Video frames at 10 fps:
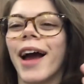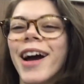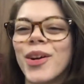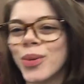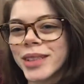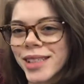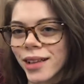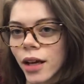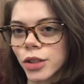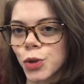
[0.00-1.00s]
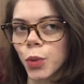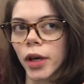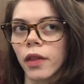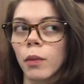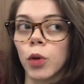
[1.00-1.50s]
I went to lunch
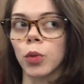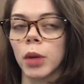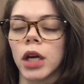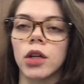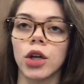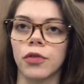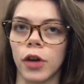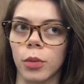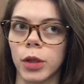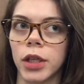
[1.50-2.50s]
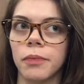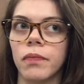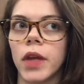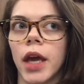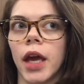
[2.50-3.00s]
with my roommate and her family
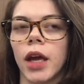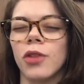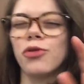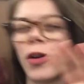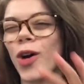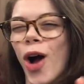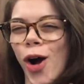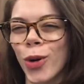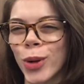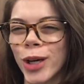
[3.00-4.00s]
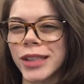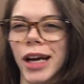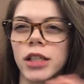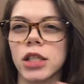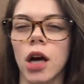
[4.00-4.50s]
and felt awkward
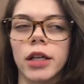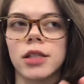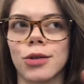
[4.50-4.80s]
kind of talking,